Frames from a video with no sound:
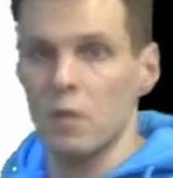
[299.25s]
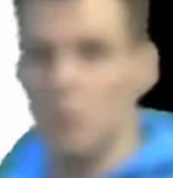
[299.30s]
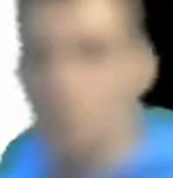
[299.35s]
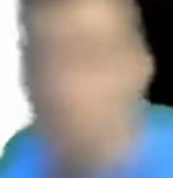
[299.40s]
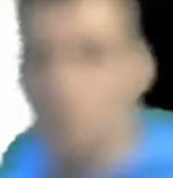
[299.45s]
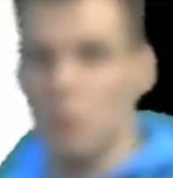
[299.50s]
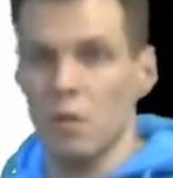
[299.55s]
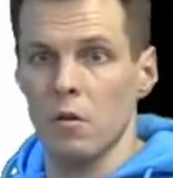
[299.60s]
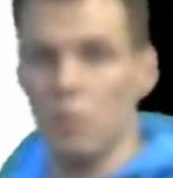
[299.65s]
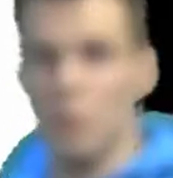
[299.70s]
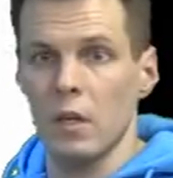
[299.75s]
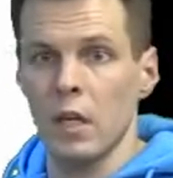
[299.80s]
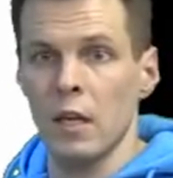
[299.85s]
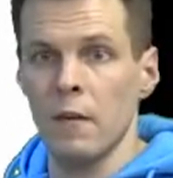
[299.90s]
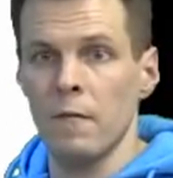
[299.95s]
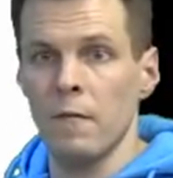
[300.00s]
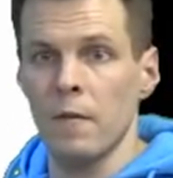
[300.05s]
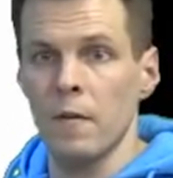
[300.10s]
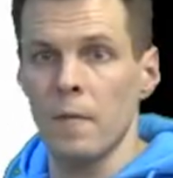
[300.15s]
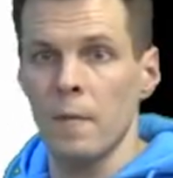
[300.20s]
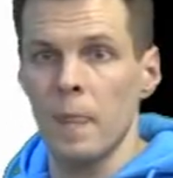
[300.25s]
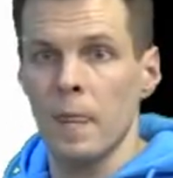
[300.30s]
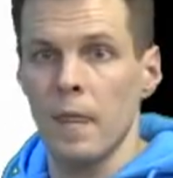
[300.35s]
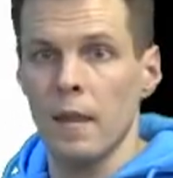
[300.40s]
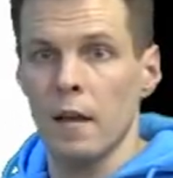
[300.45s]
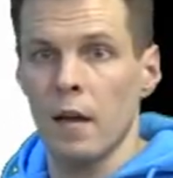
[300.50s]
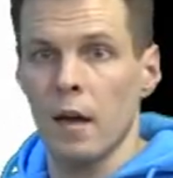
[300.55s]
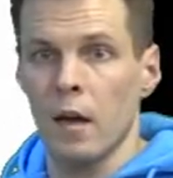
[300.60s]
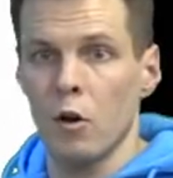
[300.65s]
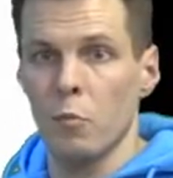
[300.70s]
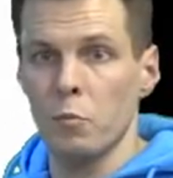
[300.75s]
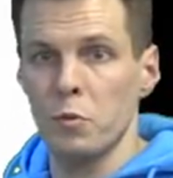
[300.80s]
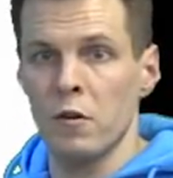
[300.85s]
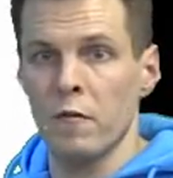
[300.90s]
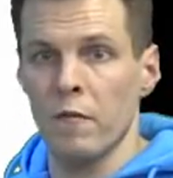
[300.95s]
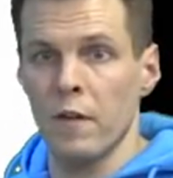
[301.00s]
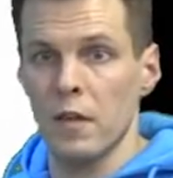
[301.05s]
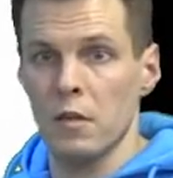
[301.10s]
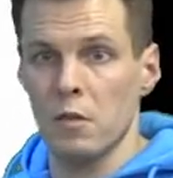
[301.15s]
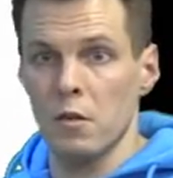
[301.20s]
So if an
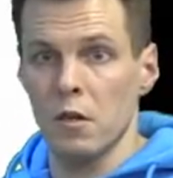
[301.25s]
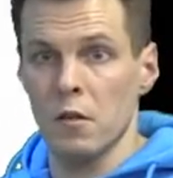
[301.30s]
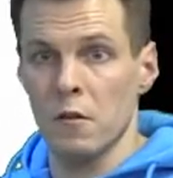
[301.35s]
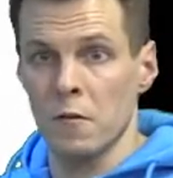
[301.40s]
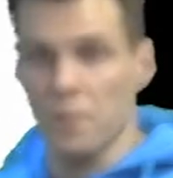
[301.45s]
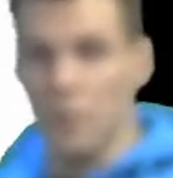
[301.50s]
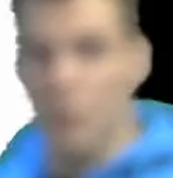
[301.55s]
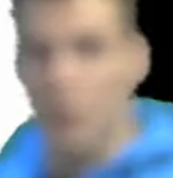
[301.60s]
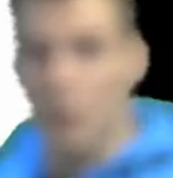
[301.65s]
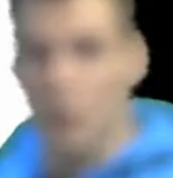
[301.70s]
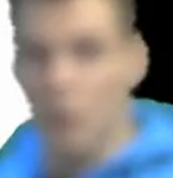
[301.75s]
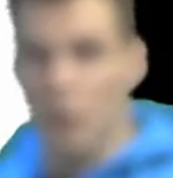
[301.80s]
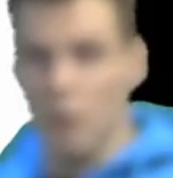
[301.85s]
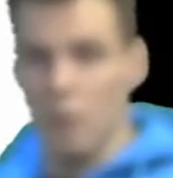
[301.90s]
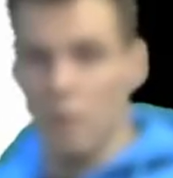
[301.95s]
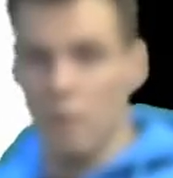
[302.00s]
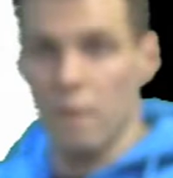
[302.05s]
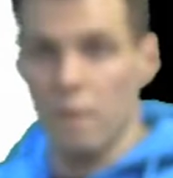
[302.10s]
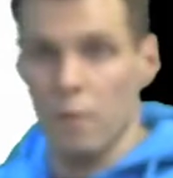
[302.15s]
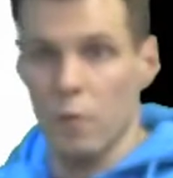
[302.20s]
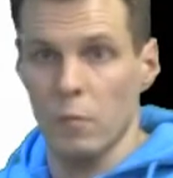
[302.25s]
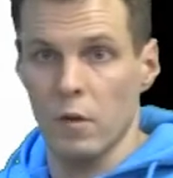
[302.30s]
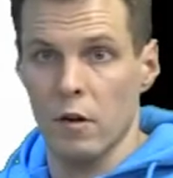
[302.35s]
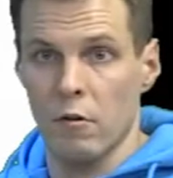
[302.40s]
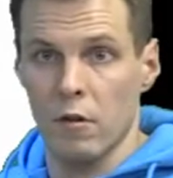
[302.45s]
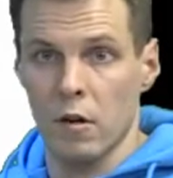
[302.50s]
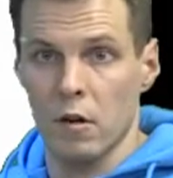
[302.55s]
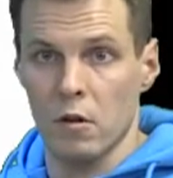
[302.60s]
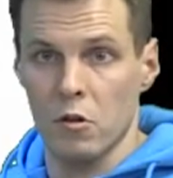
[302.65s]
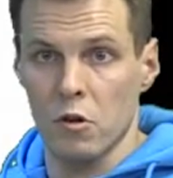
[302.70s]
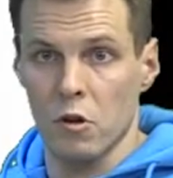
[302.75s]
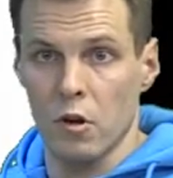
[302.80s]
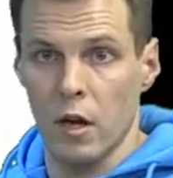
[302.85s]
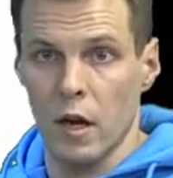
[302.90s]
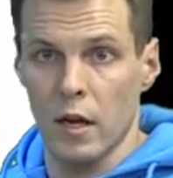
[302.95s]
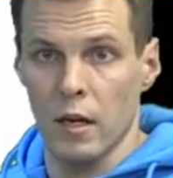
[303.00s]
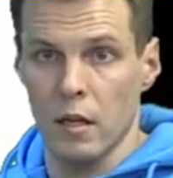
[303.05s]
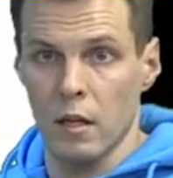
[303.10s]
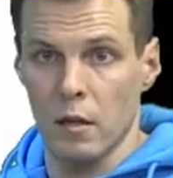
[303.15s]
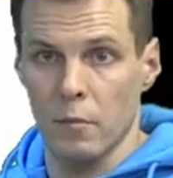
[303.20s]
observation is far from the regression
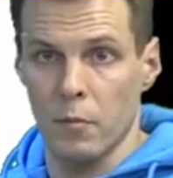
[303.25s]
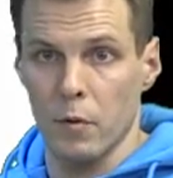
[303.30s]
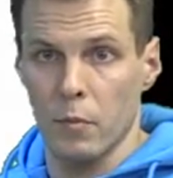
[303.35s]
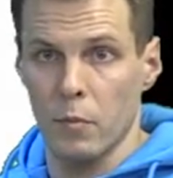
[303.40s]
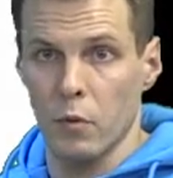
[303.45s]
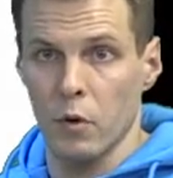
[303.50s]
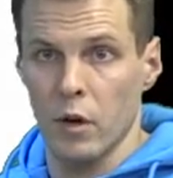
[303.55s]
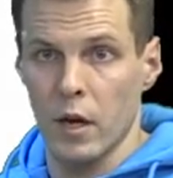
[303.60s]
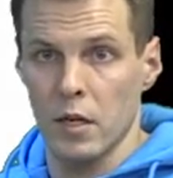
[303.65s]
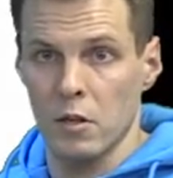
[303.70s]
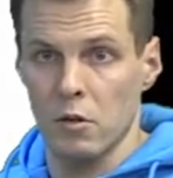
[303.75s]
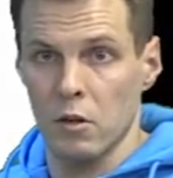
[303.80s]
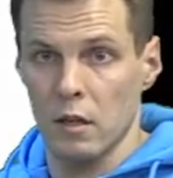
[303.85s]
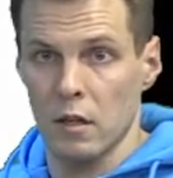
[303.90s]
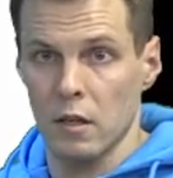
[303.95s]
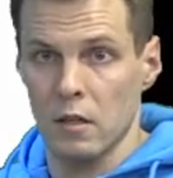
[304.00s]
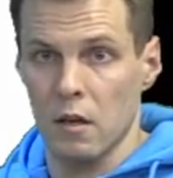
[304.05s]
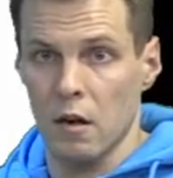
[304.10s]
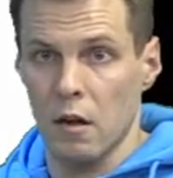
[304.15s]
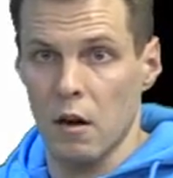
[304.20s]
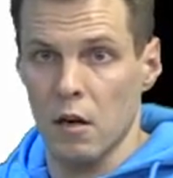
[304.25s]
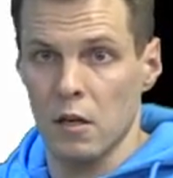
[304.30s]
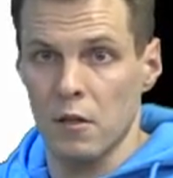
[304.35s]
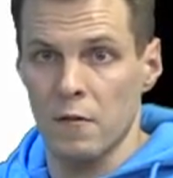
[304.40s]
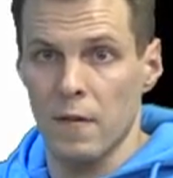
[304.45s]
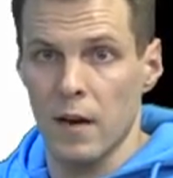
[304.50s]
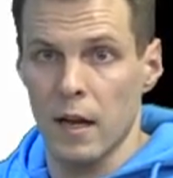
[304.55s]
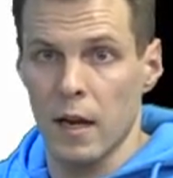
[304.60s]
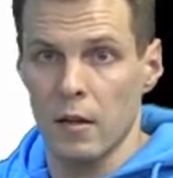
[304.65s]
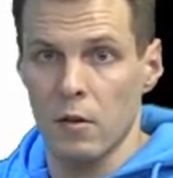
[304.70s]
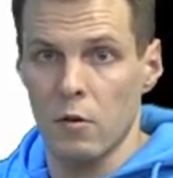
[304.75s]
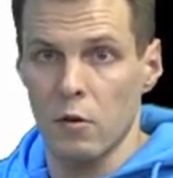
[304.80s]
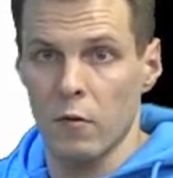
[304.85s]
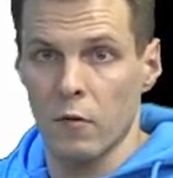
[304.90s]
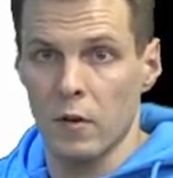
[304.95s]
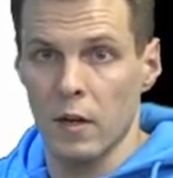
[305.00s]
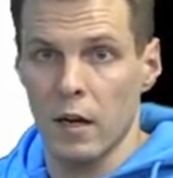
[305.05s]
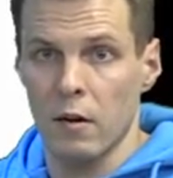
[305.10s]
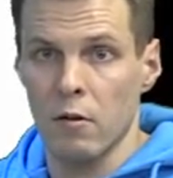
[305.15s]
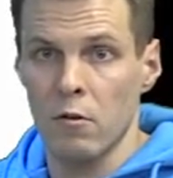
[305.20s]
line in the population, it has a large value of
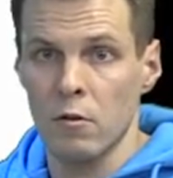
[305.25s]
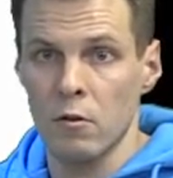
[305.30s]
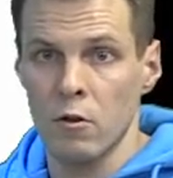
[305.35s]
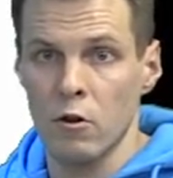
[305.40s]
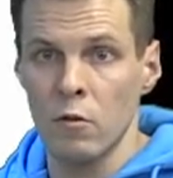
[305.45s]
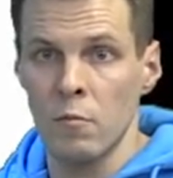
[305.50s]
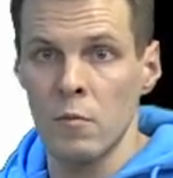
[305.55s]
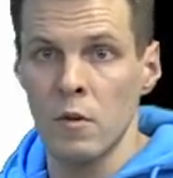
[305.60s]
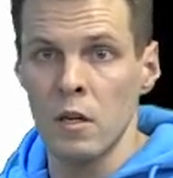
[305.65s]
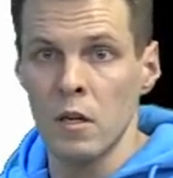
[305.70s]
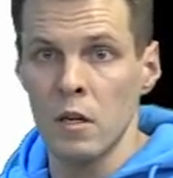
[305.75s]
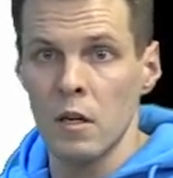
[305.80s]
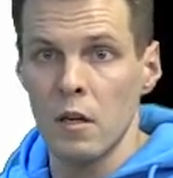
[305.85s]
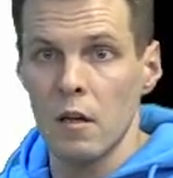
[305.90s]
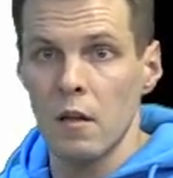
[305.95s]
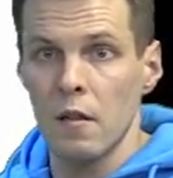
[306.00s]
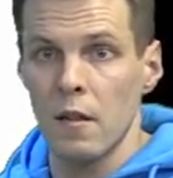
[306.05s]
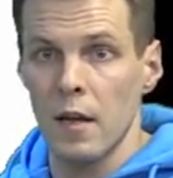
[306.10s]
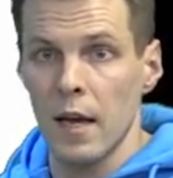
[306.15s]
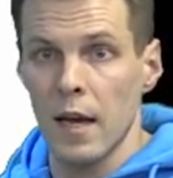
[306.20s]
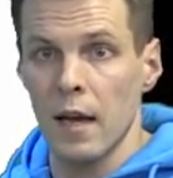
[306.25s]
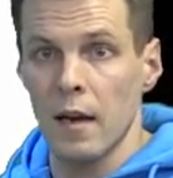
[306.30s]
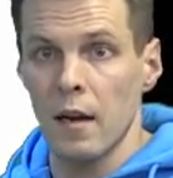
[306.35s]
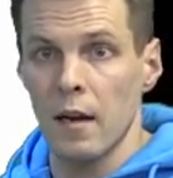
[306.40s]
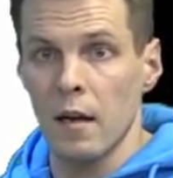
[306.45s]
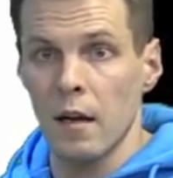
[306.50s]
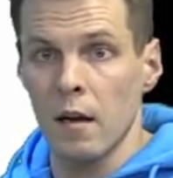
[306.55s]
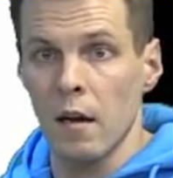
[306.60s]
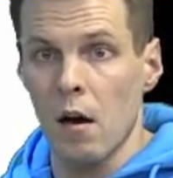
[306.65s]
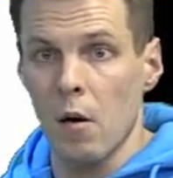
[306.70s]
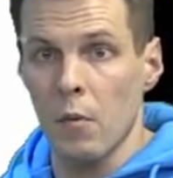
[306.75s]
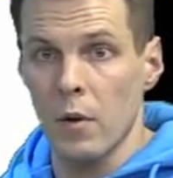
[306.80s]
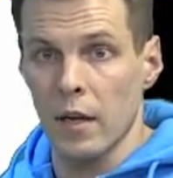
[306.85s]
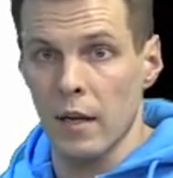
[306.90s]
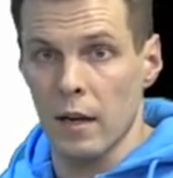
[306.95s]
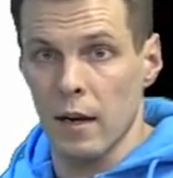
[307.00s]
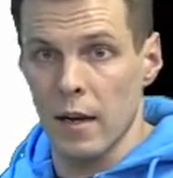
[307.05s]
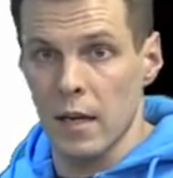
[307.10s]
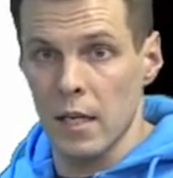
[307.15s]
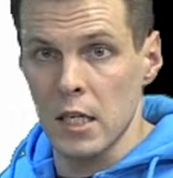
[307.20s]
the error term, then we
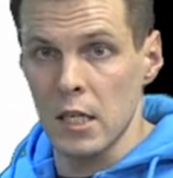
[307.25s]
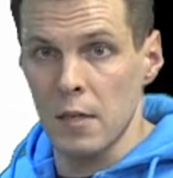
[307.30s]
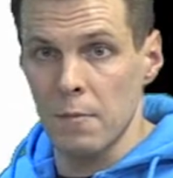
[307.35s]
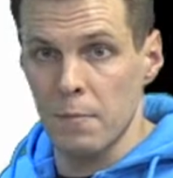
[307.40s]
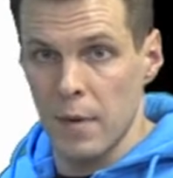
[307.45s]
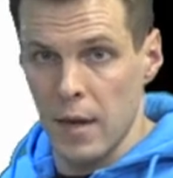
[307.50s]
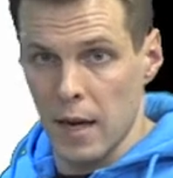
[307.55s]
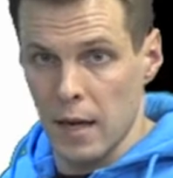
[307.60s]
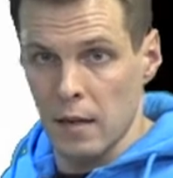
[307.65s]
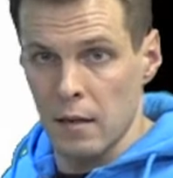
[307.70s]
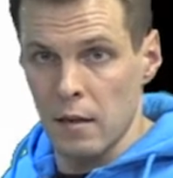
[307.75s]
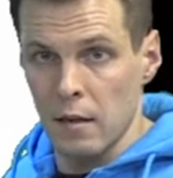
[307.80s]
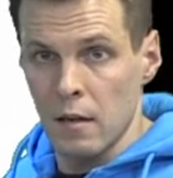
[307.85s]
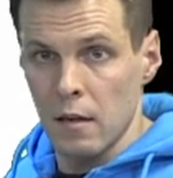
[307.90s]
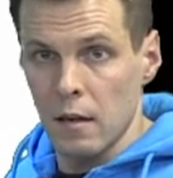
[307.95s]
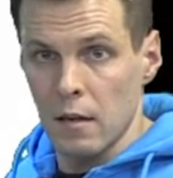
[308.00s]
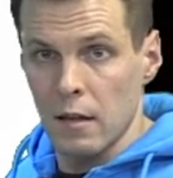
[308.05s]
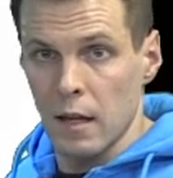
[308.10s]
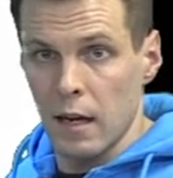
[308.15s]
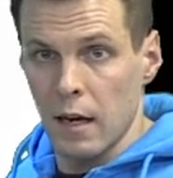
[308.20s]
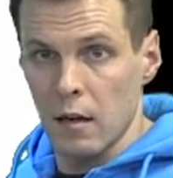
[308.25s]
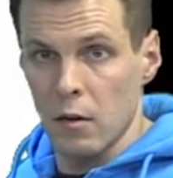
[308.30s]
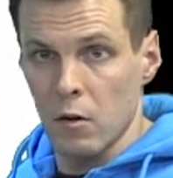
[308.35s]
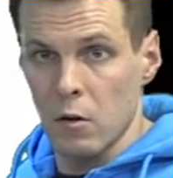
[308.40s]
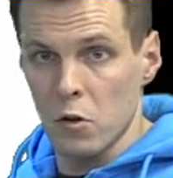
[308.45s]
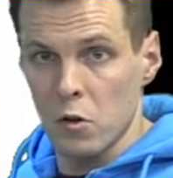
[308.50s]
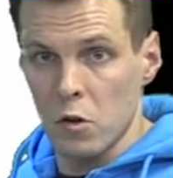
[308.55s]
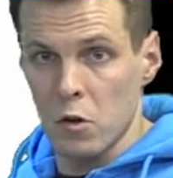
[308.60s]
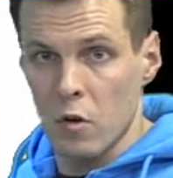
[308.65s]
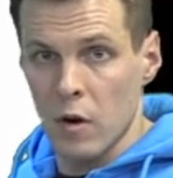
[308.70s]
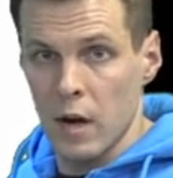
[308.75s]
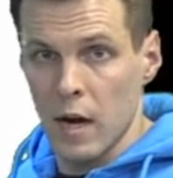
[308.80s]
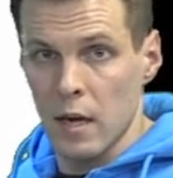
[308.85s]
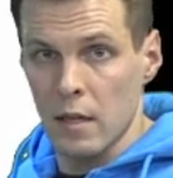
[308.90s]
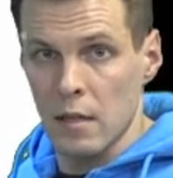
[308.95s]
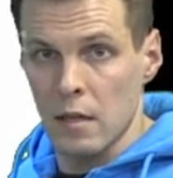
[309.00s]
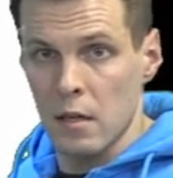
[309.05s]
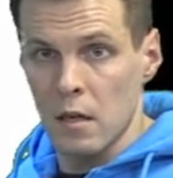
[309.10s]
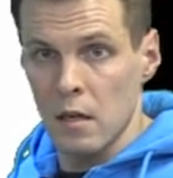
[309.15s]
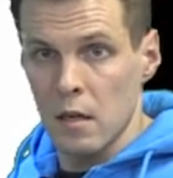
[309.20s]
can expect that it also
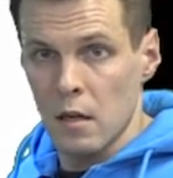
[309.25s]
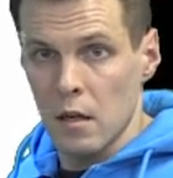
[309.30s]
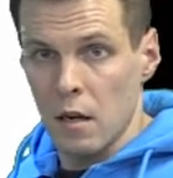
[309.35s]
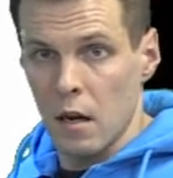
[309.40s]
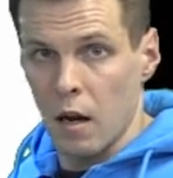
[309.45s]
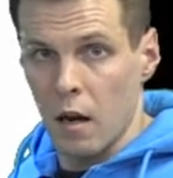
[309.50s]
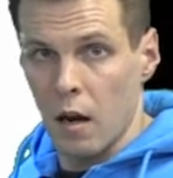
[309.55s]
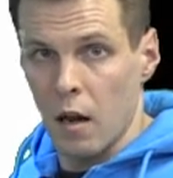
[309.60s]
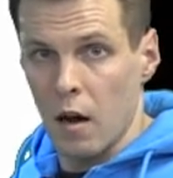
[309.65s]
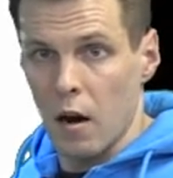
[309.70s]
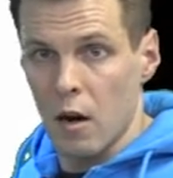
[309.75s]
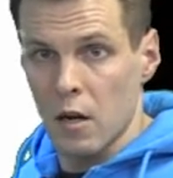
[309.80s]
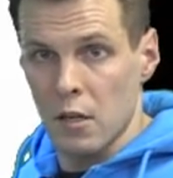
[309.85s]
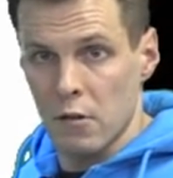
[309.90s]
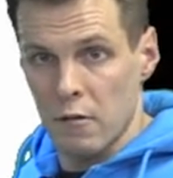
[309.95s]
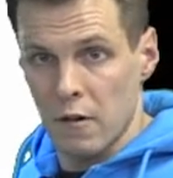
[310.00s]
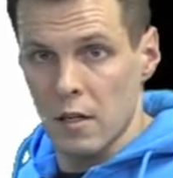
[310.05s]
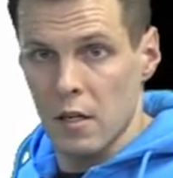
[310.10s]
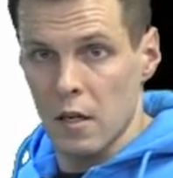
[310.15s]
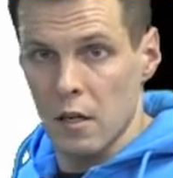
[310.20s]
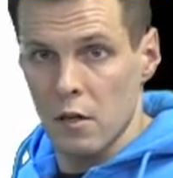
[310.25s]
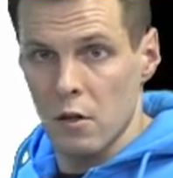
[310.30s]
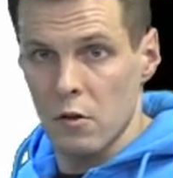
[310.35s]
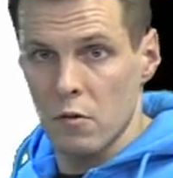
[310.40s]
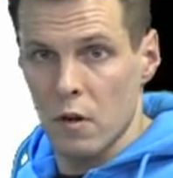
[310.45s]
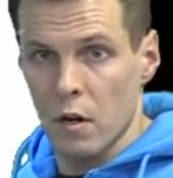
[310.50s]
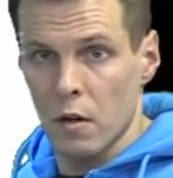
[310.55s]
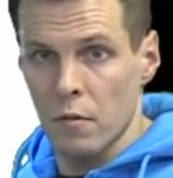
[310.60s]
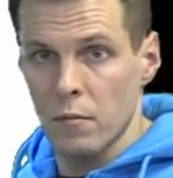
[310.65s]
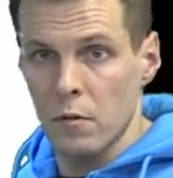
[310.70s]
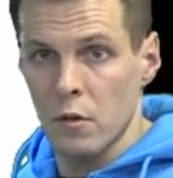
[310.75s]
has a large residual.